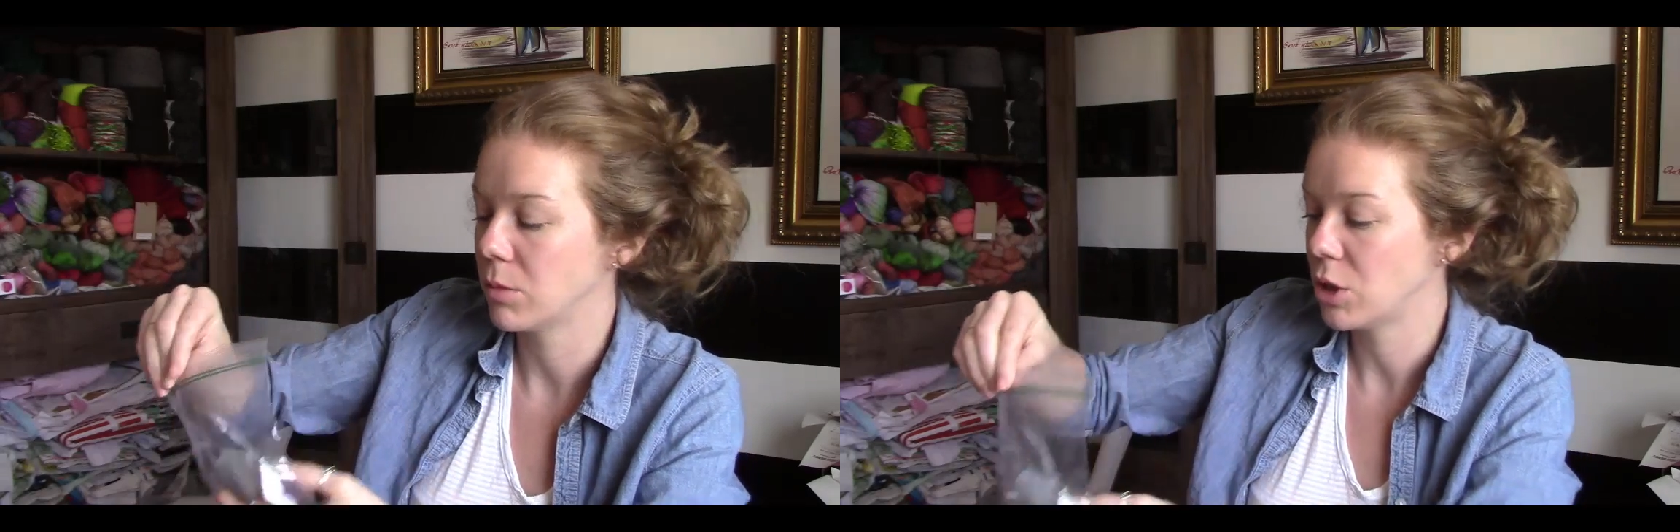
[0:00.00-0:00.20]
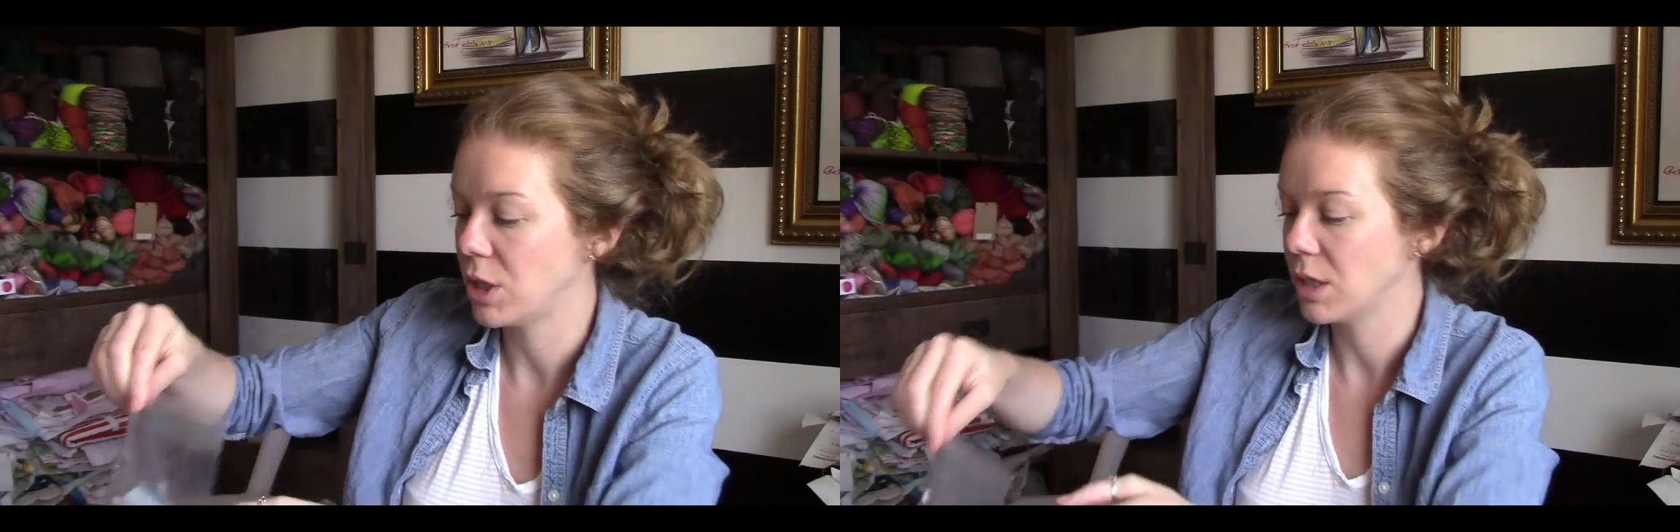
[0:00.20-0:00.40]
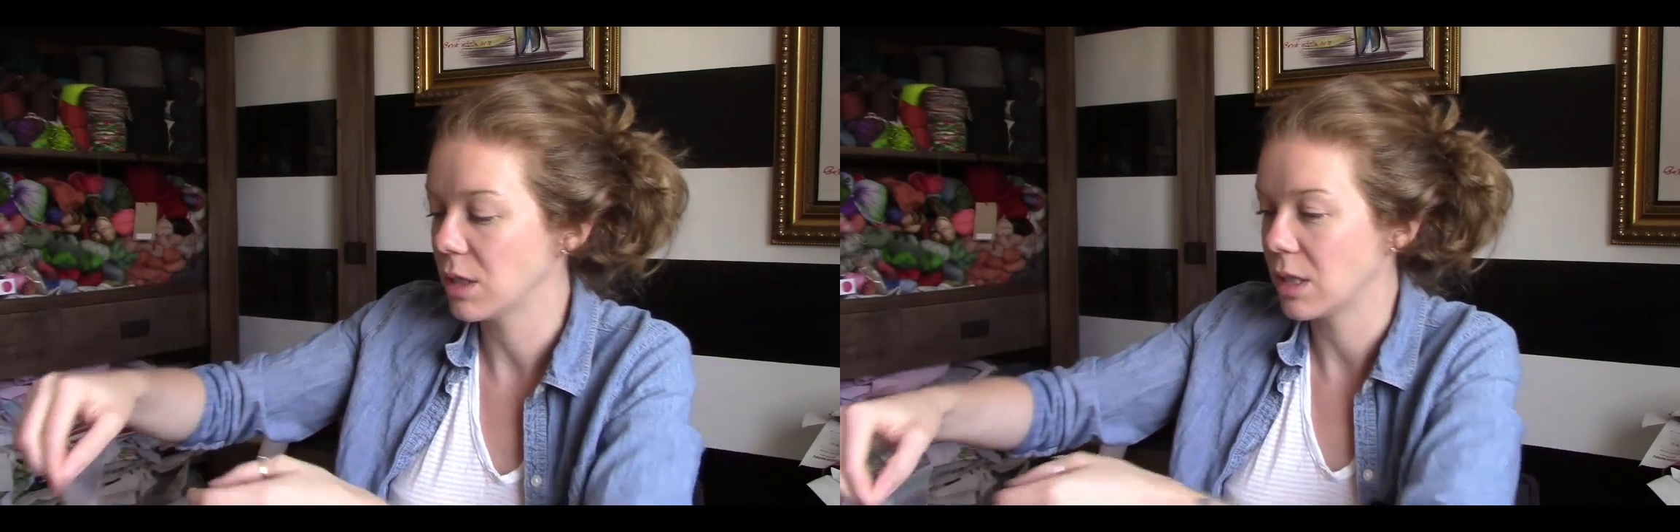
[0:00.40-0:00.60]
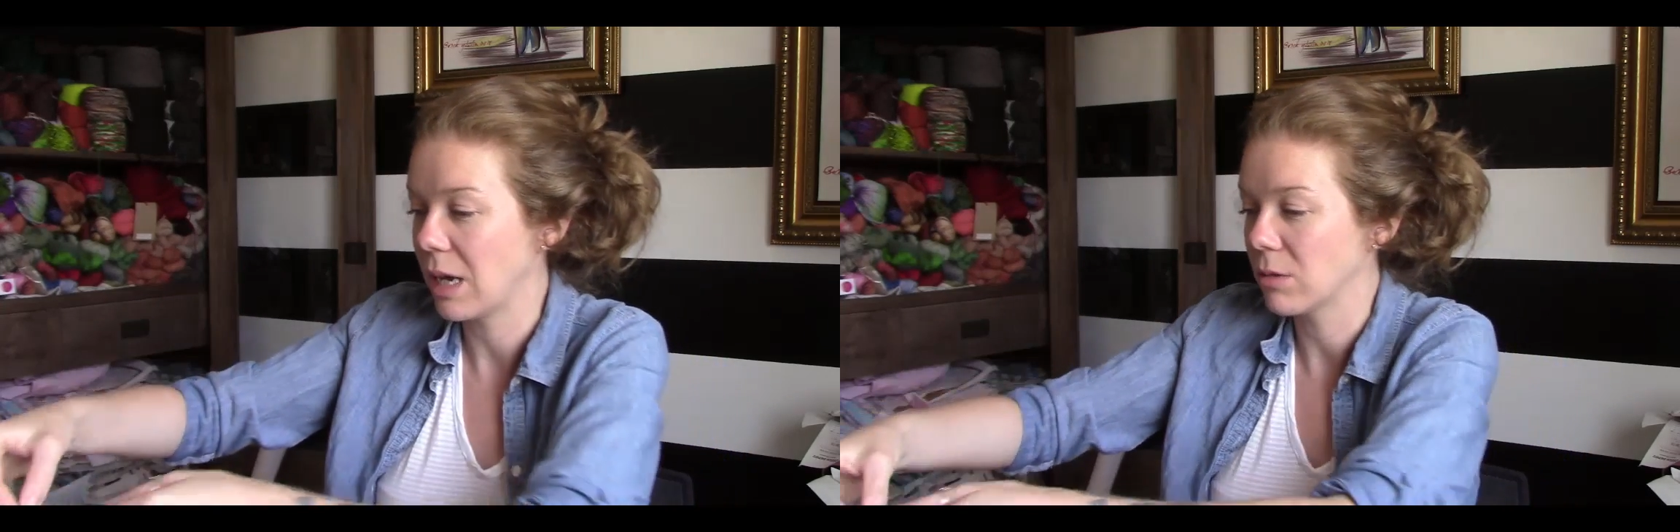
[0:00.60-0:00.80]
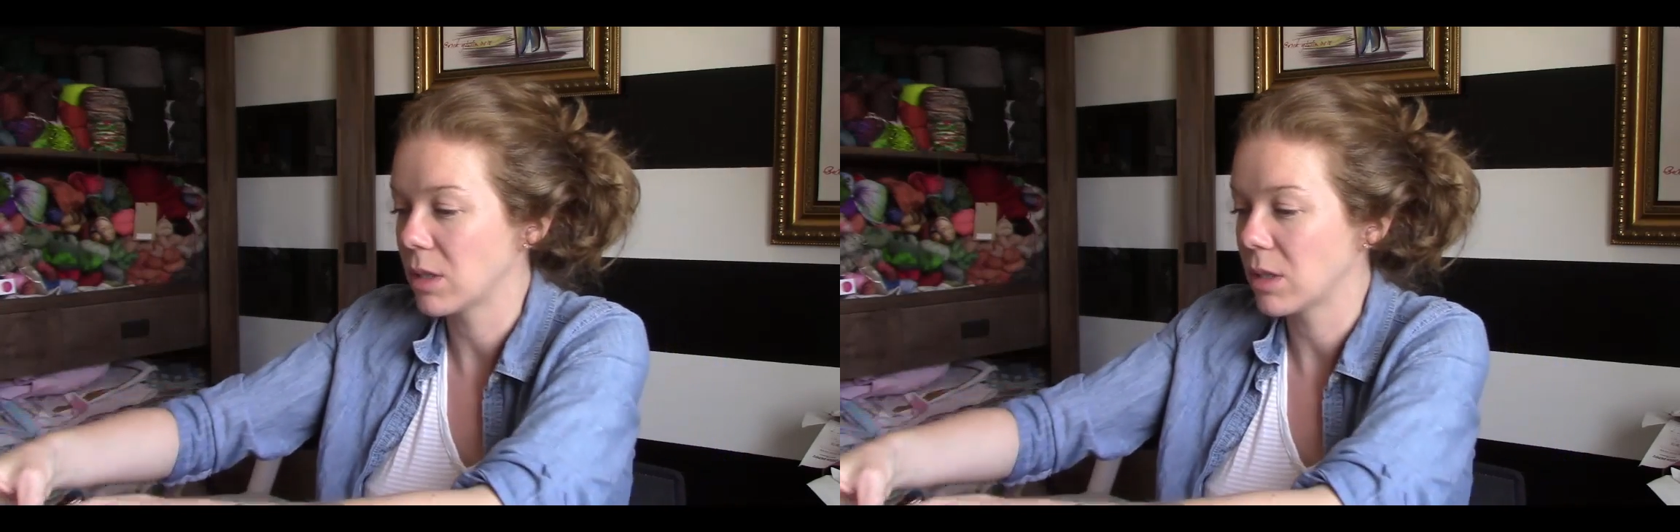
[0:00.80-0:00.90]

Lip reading: She is now